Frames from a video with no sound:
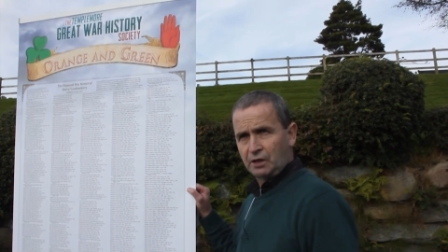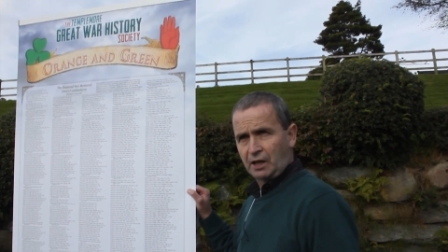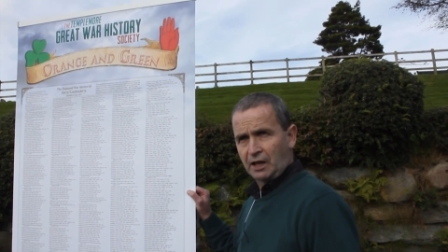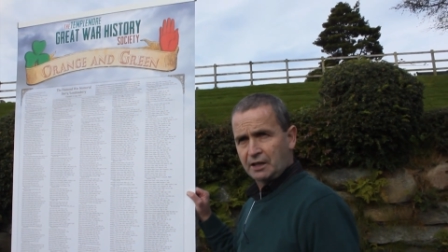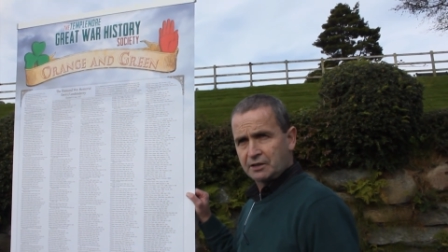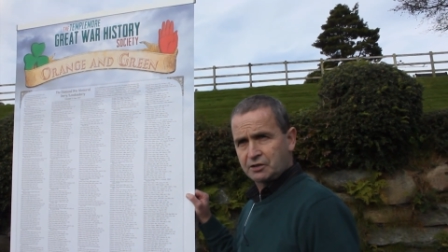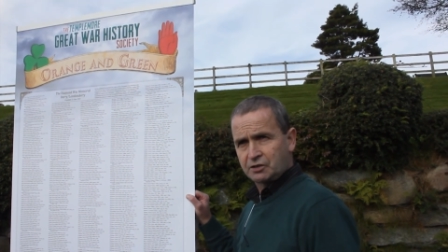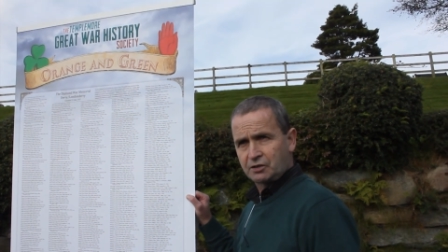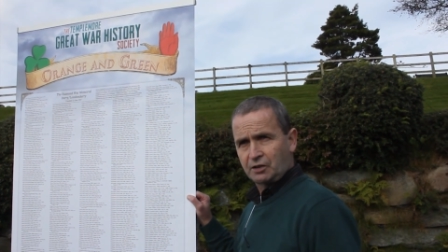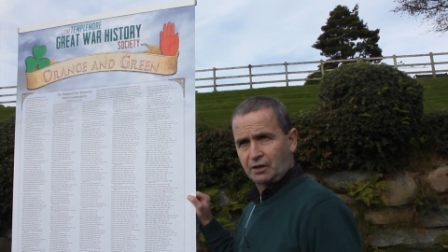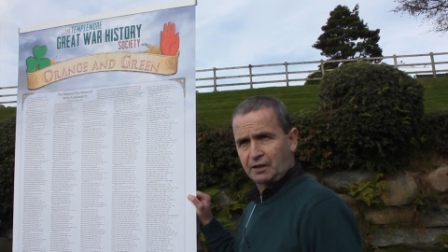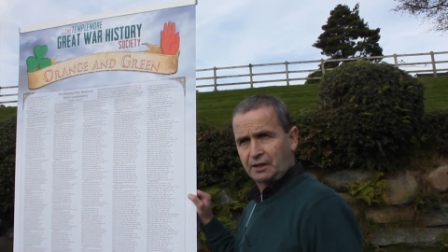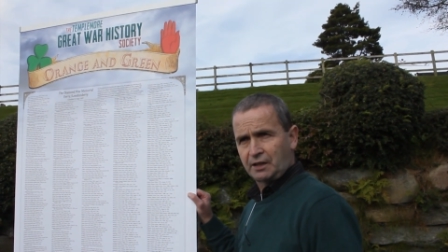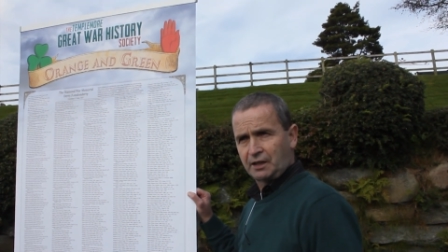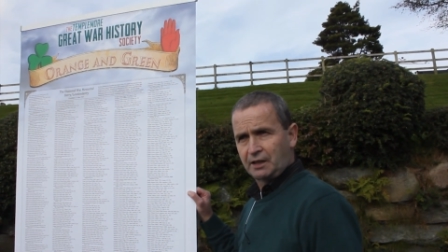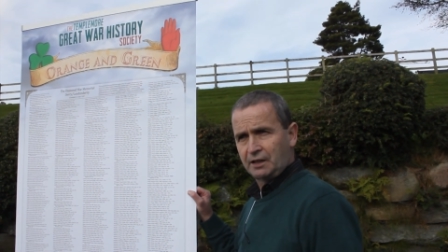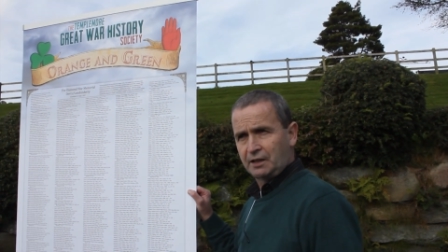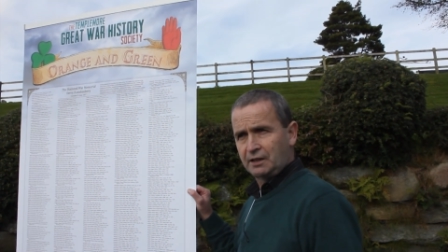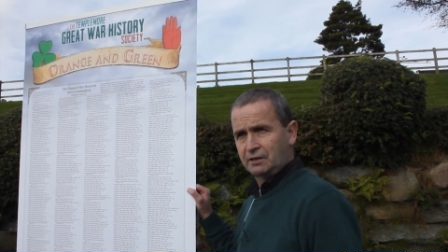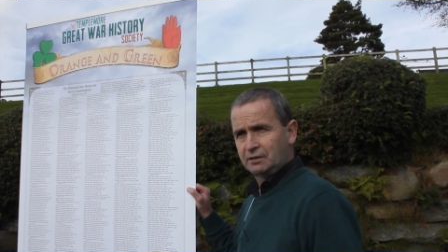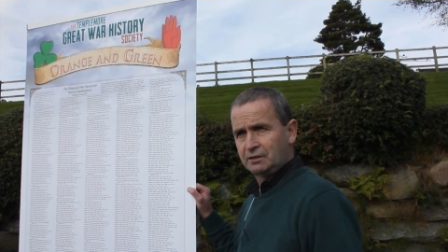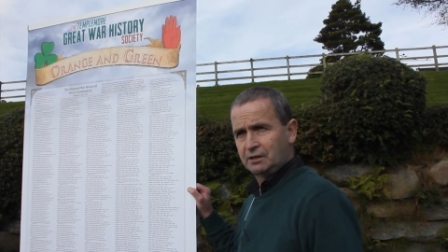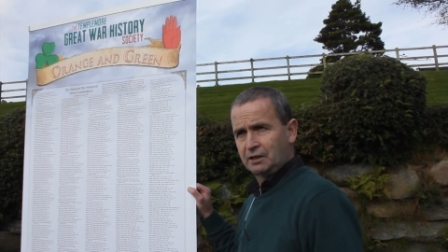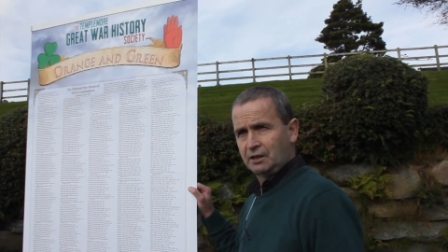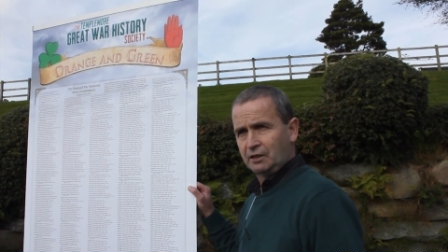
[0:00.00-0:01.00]

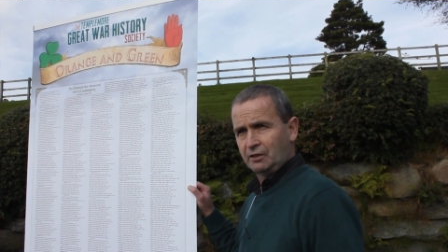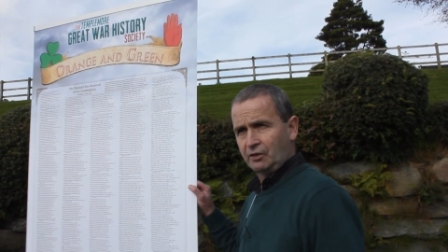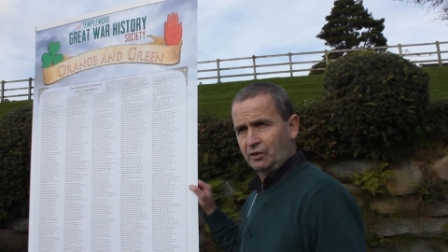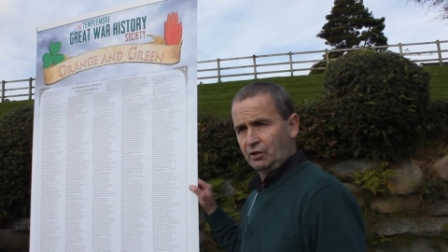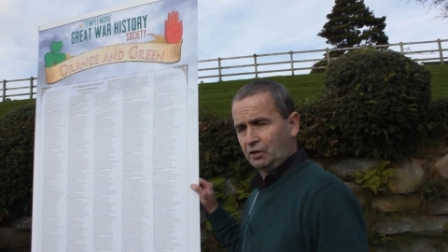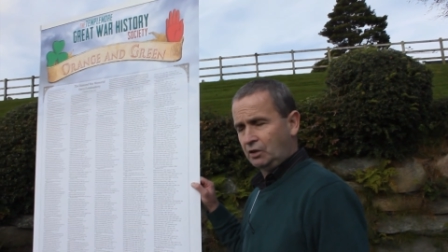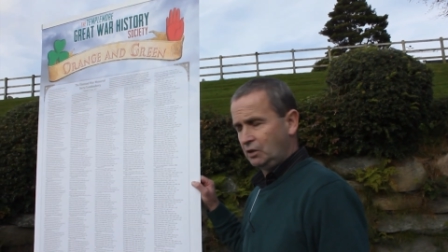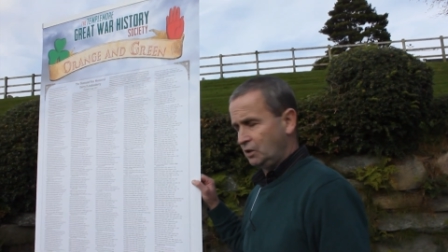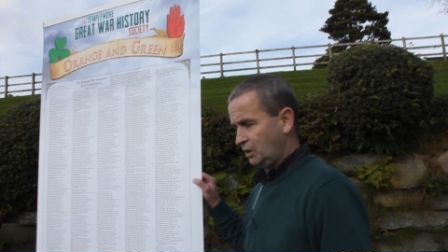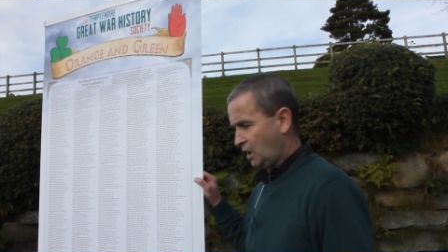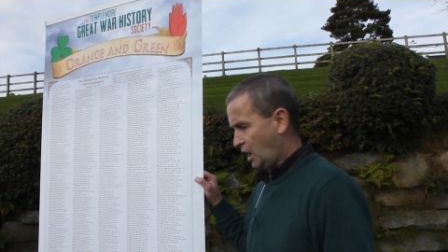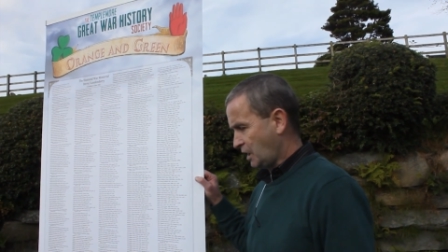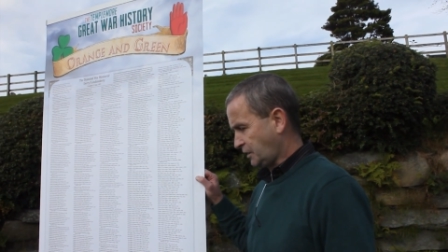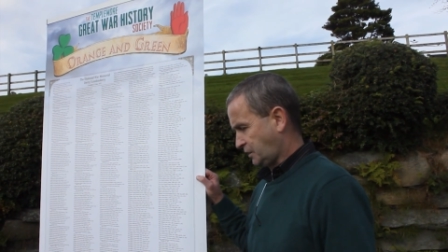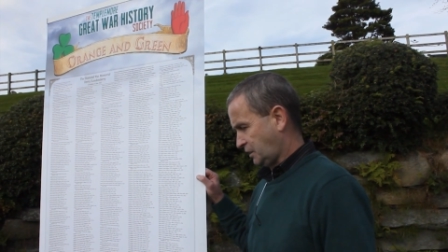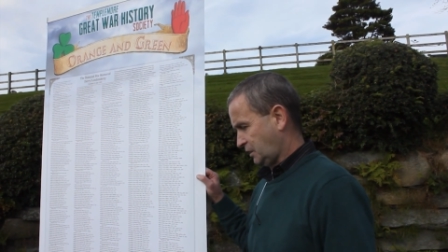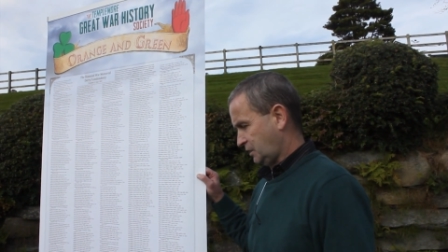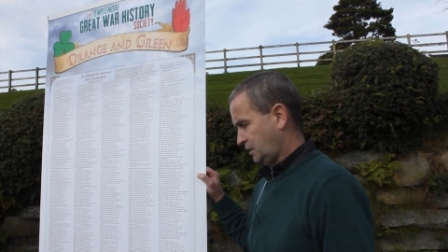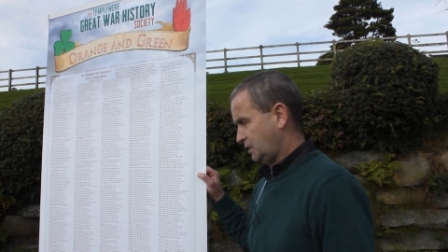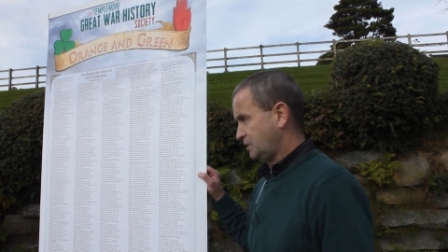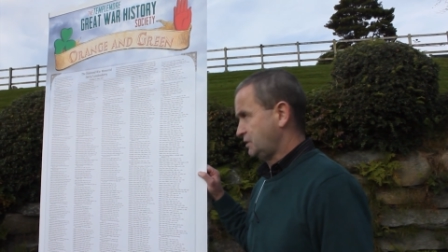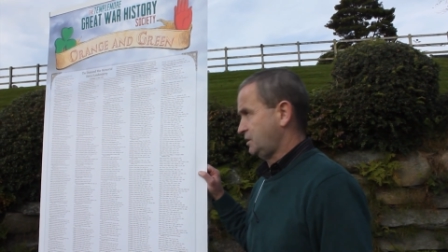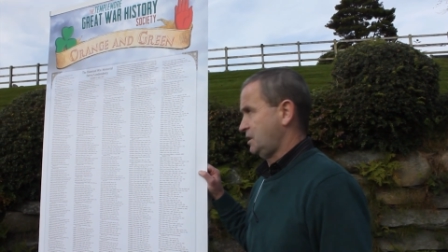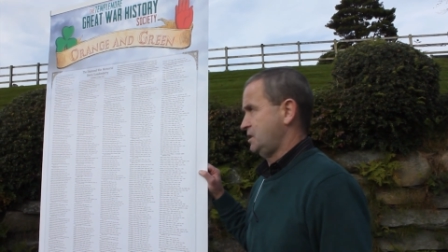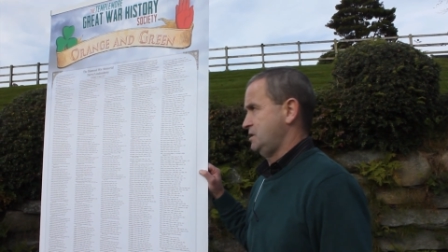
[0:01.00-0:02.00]
history, the lot
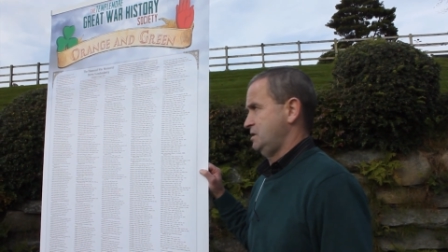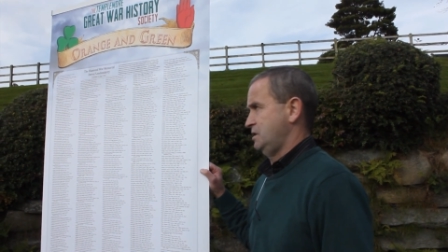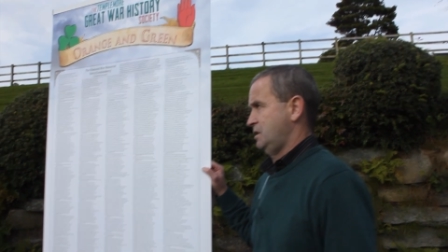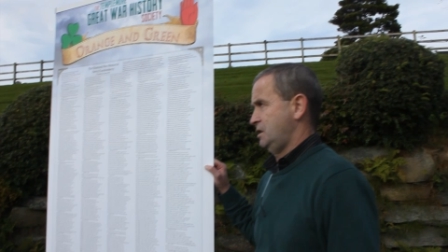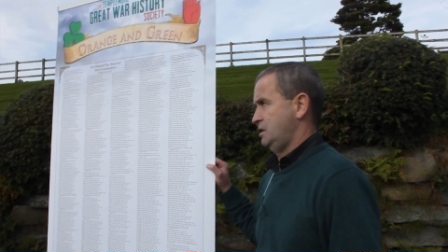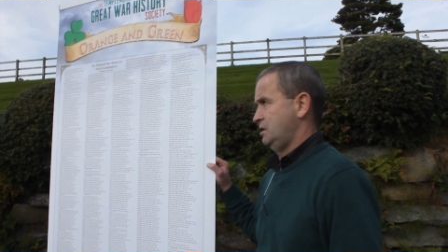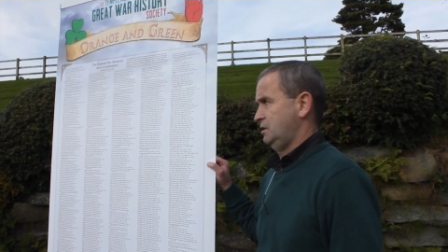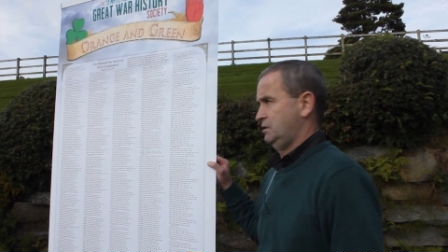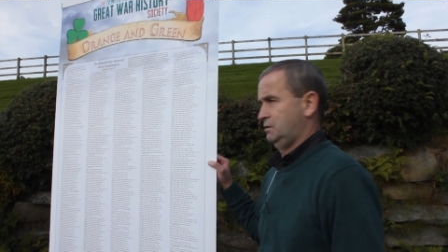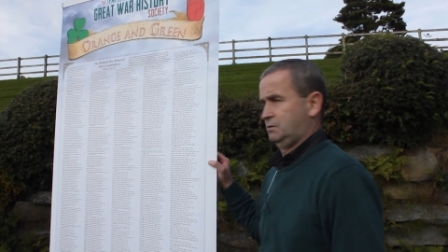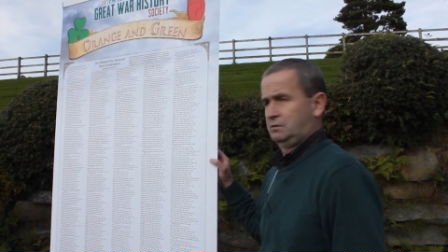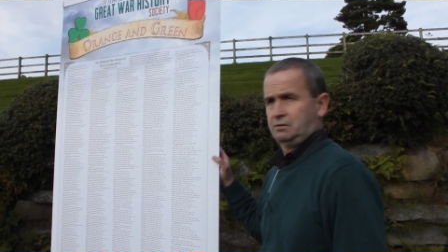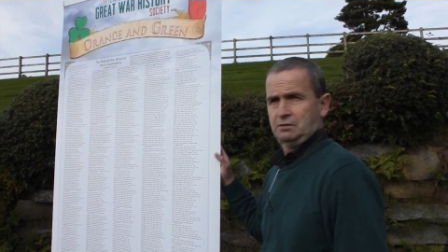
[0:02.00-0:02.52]
is in here.